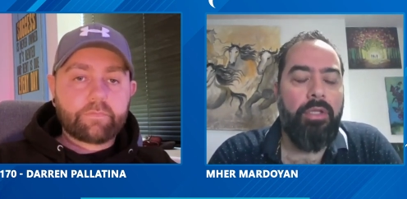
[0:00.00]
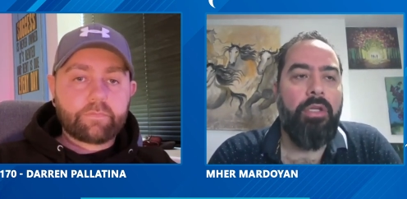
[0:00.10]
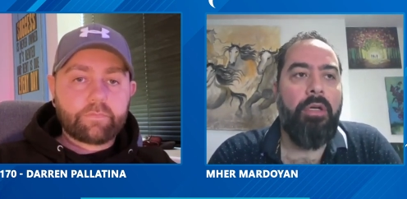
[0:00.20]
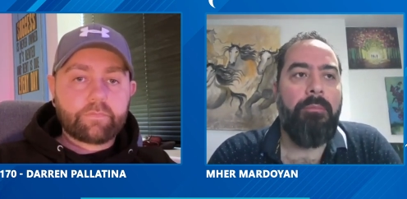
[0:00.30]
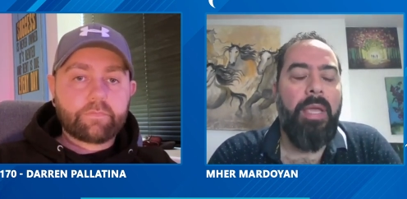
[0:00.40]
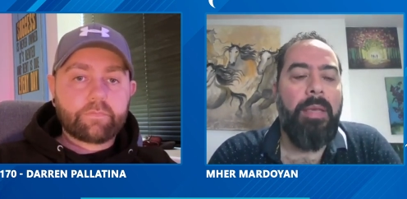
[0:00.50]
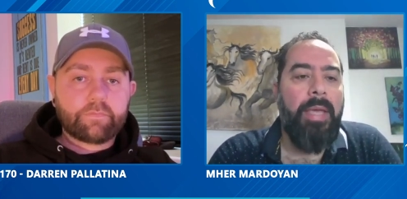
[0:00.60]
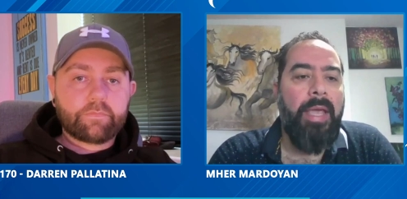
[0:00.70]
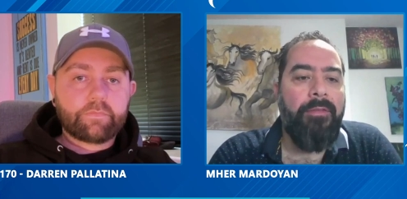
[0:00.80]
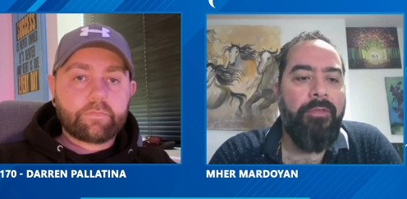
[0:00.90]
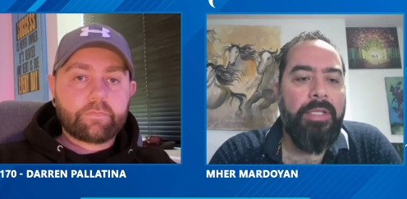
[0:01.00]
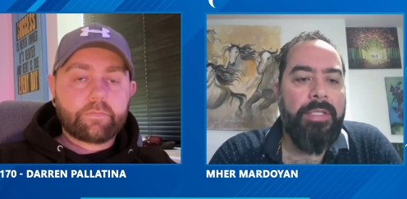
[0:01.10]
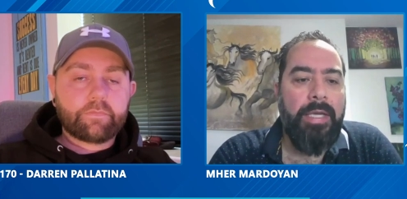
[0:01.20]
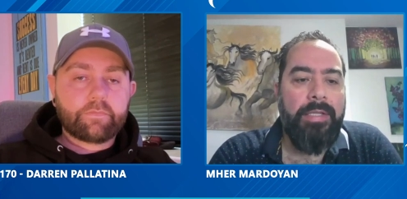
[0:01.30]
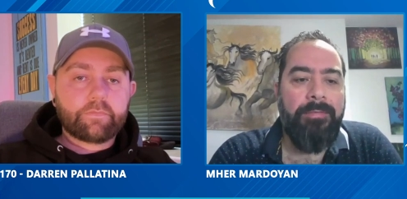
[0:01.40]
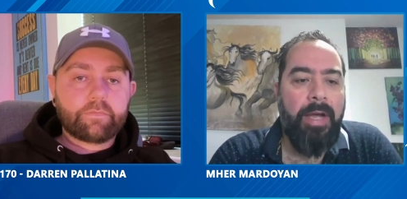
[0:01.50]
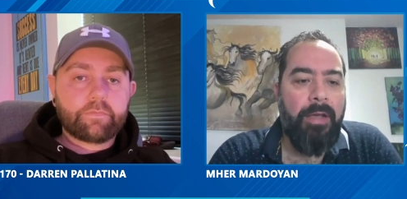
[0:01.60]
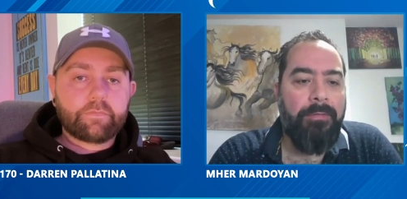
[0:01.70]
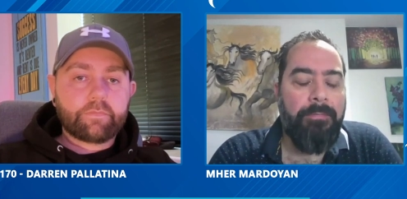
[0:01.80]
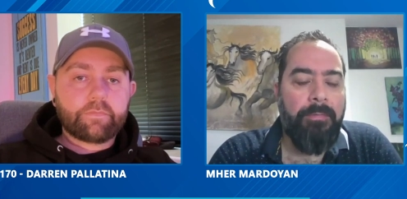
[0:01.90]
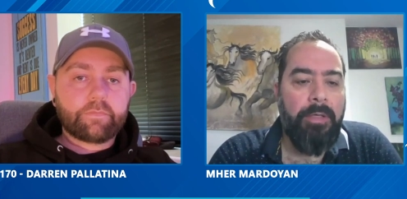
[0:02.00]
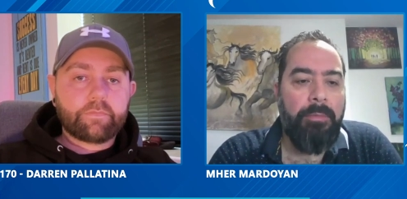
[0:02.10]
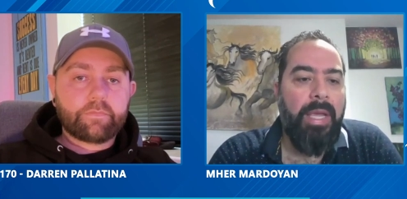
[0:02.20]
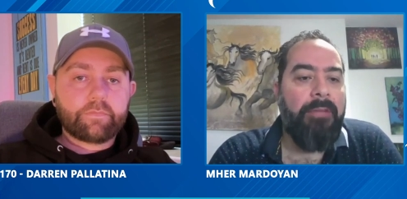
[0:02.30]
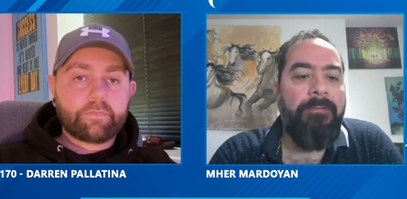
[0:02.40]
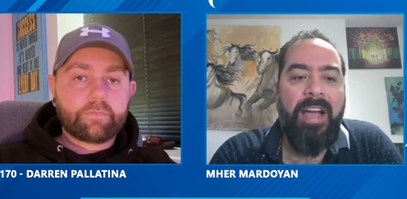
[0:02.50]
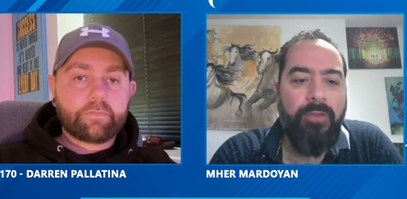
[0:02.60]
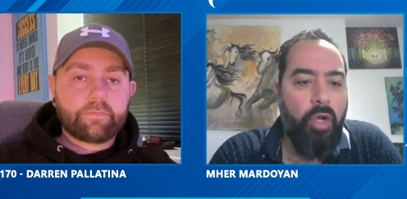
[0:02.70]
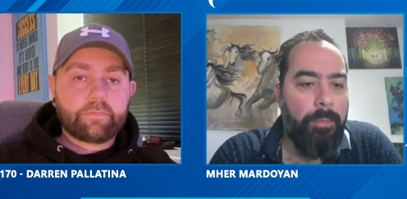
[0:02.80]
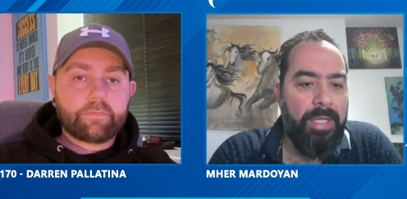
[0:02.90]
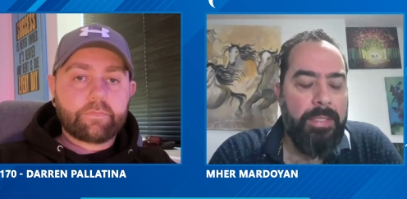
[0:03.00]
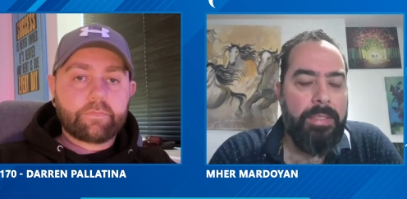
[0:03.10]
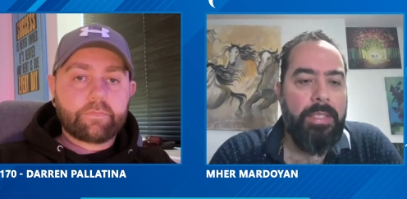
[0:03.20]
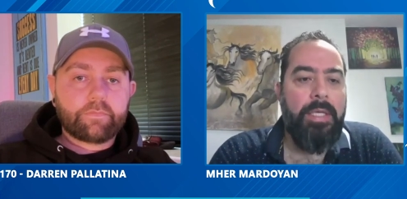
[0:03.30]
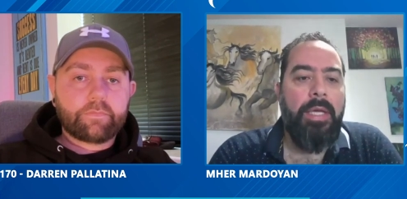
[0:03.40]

Speaker 1: You know, maybe every day at five, uh, make five comments.